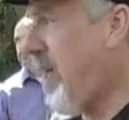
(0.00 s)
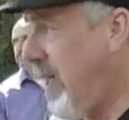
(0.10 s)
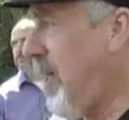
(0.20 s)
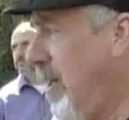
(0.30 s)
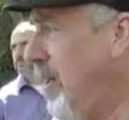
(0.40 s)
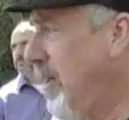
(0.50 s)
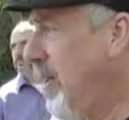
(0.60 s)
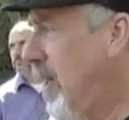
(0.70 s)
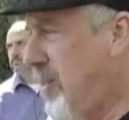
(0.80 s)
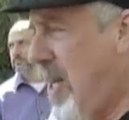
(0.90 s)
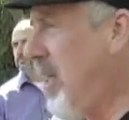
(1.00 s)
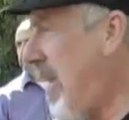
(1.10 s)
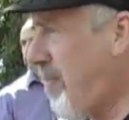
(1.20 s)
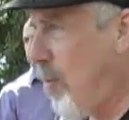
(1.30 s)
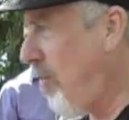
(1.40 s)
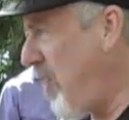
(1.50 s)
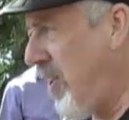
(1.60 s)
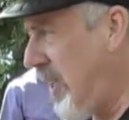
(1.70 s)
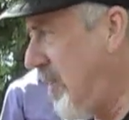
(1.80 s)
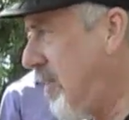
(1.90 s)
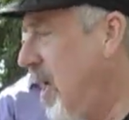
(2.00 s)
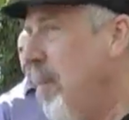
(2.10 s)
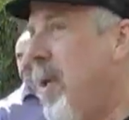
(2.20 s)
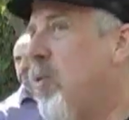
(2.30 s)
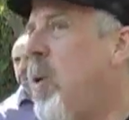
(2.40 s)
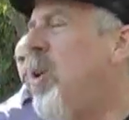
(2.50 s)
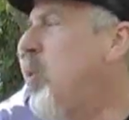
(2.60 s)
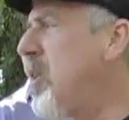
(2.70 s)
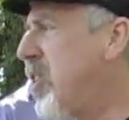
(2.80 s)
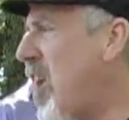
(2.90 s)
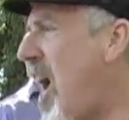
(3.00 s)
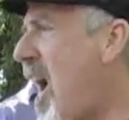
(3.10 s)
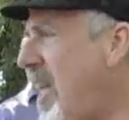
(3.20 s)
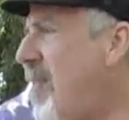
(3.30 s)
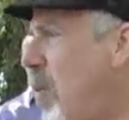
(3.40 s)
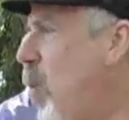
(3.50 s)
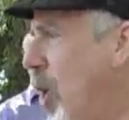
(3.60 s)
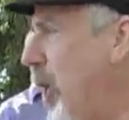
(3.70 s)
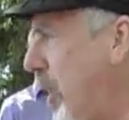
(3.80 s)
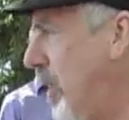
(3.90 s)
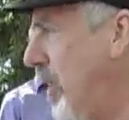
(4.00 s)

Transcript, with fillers: clear? Is there any leftover feelings? Because we were doing such high level work